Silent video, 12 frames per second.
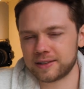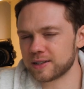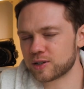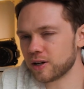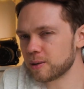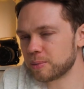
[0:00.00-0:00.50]

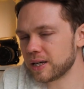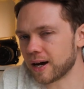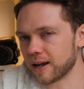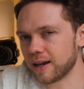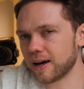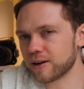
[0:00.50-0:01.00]
there's going to be
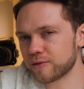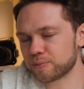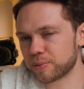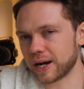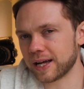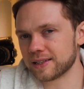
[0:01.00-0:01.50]
a lot of
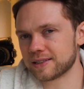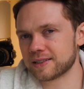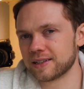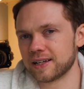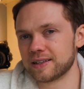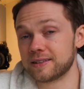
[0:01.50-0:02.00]

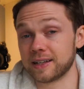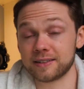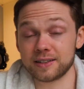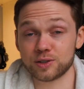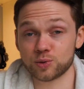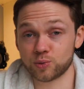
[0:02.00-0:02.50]
brands that
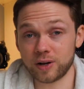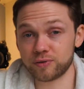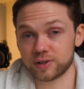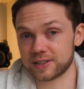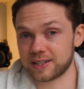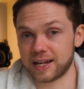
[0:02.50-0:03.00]
this
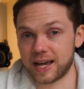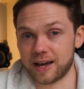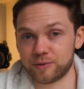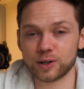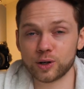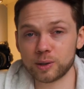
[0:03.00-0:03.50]
reference that I
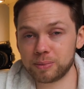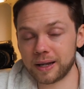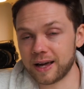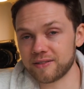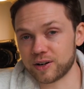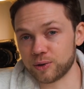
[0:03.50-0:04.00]
have could
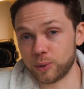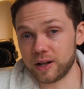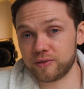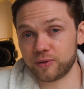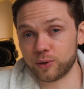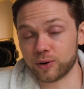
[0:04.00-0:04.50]
apply very
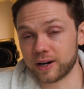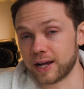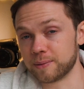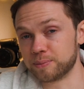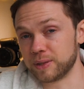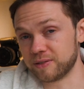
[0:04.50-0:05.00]
well for
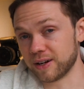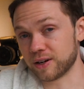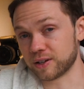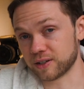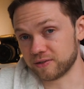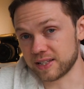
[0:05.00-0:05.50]
and be
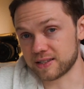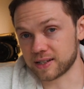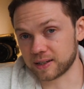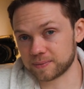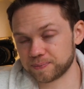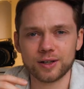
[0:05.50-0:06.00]
very
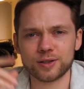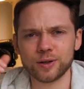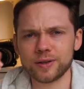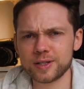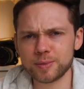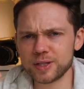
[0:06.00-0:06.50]
convincing.
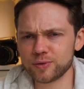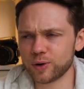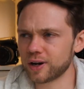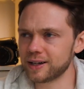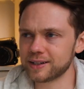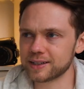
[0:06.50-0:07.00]
So this means
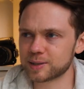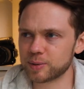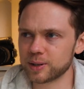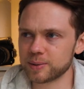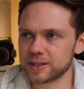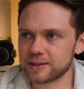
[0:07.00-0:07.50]
for our little
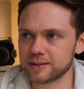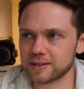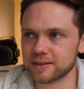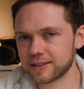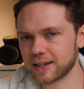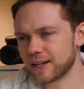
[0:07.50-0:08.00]
experiment,
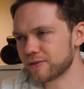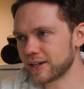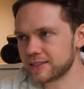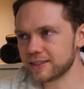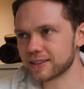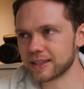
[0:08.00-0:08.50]
the kind of
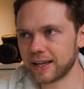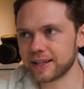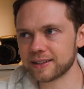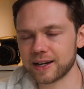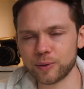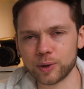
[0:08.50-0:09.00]
ideal
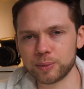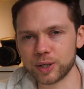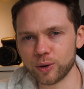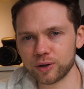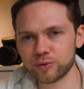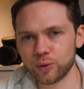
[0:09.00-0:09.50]
client that I want to be
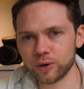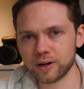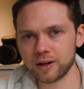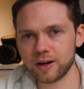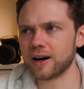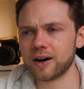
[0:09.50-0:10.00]
going
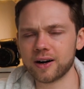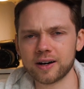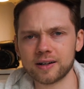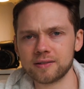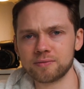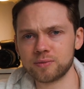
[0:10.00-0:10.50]
for
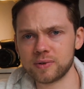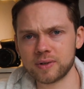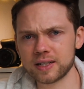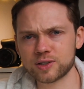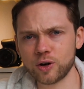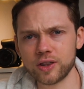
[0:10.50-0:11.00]
are,
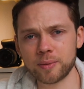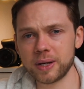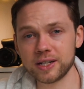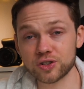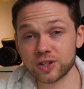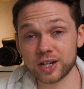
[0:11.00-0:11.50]
let's call them
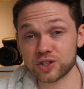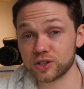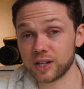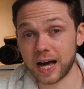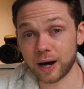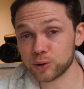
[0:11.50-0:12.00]

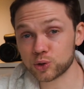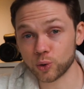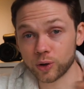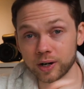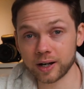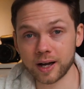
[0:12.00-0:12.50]
international
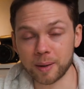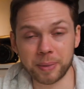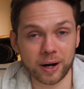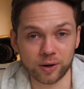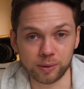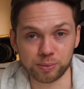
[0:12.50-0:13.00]
outdoor
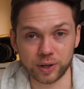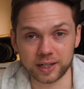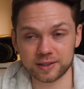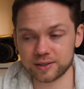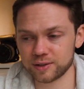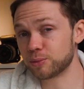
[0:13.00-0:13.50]
apparel
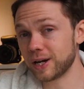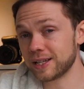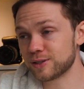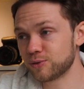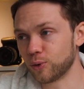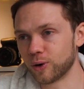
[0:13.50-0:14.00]
brands.
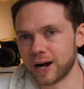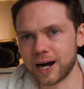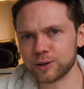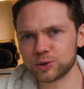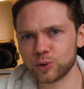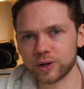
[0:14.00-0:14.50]
Brands for
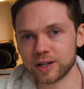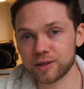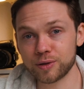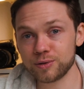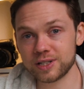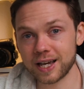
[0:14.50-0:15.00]
outdoor
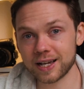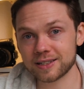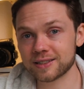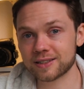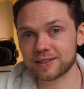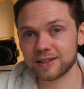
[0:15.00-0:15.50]

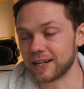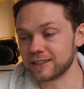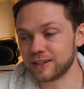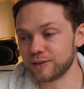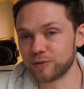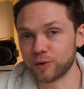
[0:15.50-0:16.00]
enthusiasts,
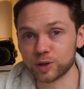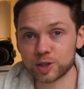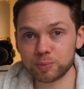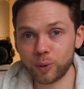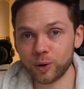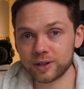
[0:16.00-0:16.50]
ideally for
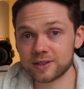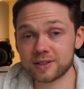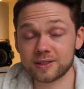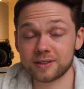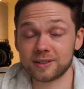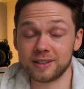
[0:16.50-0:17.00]

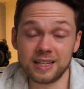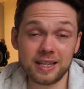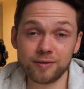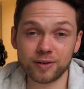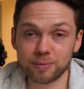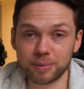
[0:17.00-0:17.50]
sports,
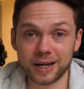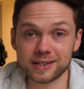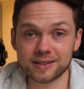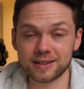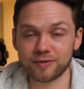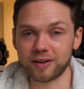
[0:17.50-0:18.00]
even
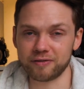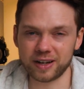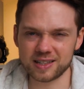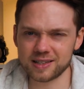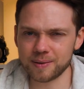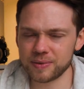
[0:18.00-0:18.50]
best if I
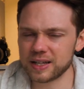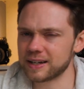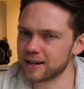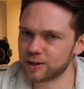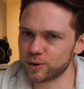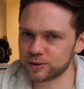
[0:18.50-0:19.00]
find something
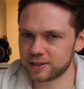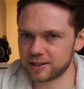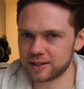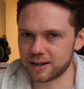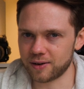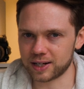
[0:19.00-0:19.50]
that goes in the
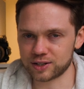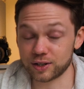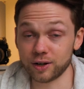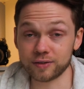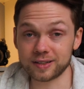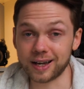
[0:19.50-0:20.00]
direction
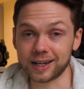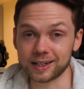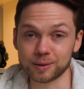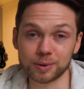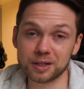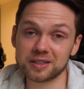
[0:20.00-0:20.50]
of
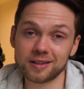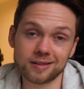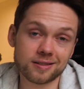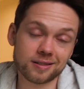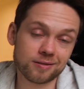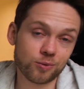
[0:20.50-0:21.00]
cycling, because
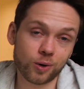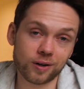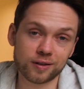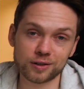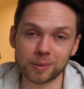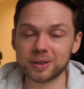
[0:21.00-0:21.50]
that's one of
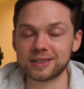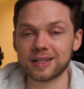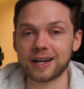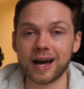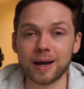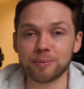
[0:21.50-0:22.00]
the topics
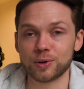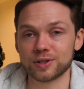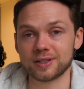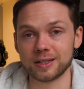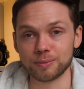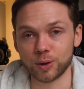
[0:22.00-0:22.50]
that I'm
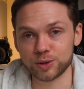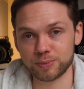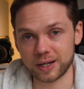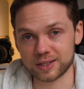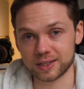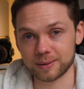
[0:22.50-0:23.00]
personally most
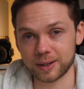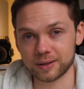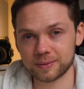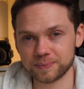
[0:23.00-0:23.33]
passionate about.